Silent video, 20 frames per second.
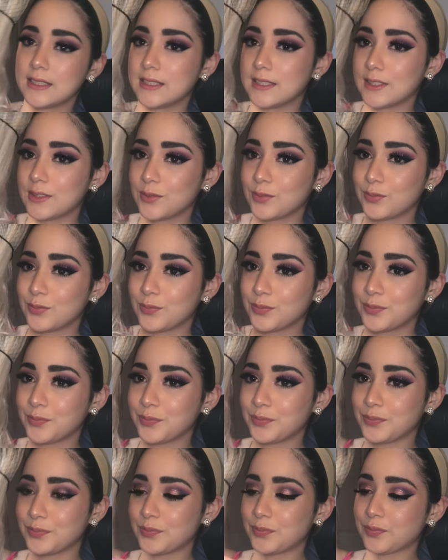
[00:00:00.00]

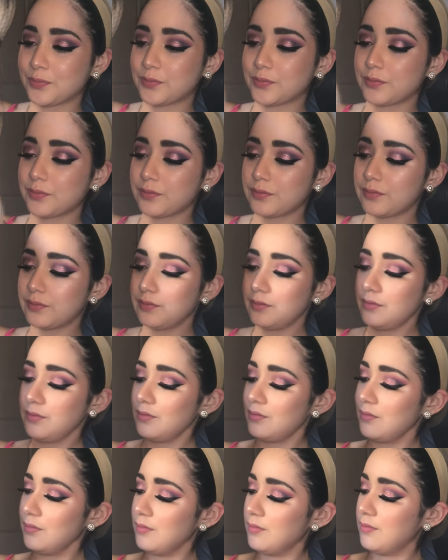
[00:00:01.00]

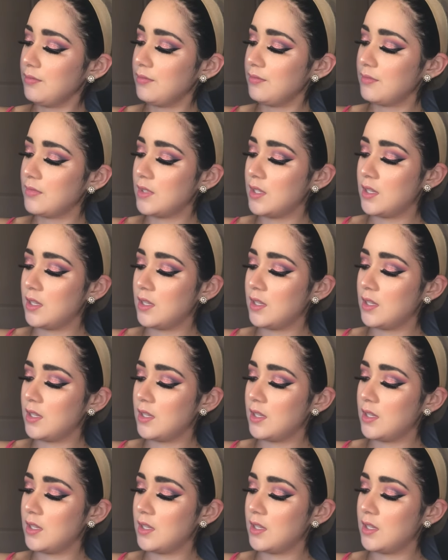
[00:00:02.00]
(silence)